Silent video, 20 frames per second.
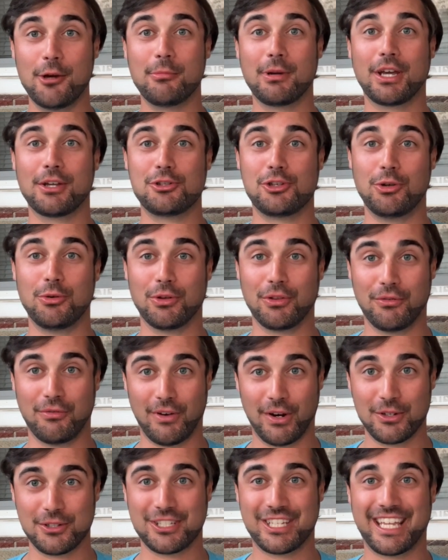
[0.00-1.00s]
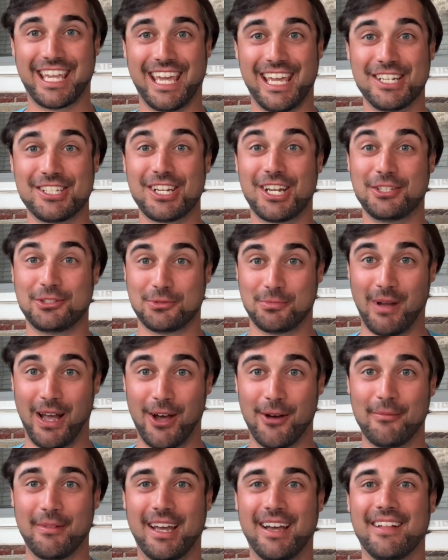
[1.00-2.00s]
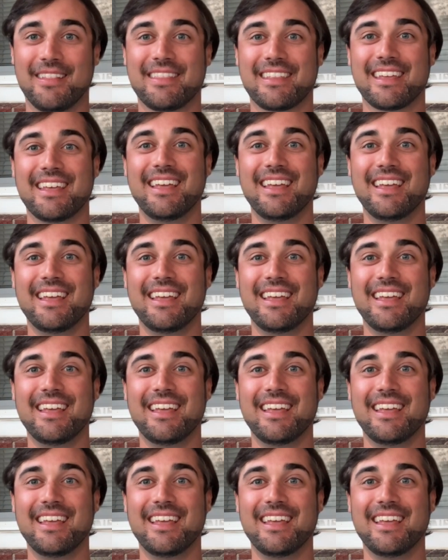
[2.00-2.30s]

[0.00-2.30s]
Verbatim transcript: because you were the first to catch a smallmouth